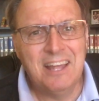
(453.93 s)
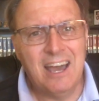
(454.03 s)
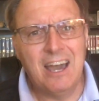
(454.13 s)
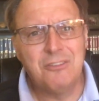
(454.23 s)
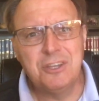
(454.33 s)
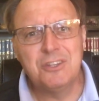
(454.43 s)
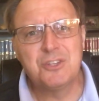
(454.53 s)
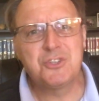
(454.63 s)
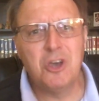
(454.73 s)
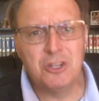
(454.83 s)
I, think of the
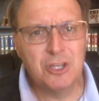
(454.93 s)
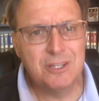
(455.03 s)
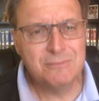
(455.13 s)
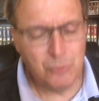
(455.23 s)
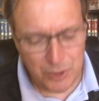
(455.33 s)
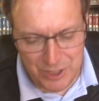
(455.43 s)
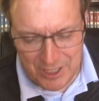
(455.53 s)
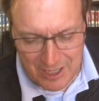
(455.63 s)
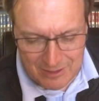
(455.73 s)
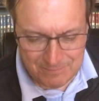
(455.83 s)
song that
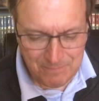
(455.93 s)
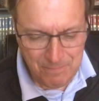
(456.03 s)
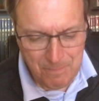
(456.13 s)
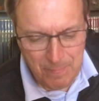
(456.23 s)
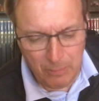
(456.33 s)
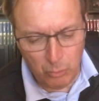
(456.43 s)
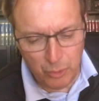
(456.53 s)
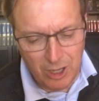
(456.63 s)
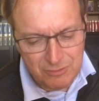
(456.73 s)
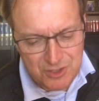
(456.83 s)
we uh,
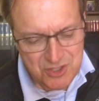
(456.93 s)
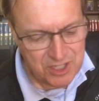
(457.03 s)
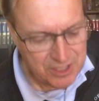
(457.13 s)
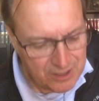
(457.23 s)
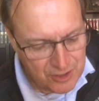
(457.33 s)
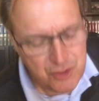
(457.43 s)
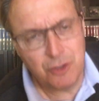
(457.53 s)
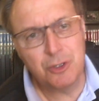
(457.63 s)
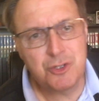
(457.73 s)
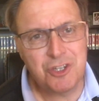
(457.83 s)
would often sing in the
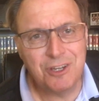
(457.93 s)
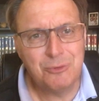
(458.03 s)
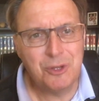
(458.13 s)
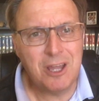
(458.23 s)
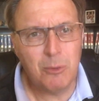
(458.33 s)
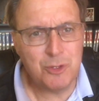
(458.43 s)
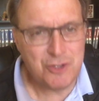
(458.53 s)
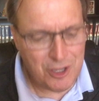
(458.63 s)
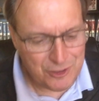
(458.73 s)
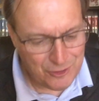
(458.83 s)
church uh, when I was
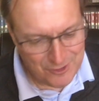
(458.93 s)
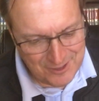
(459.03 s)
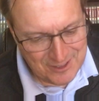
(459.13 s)
younger.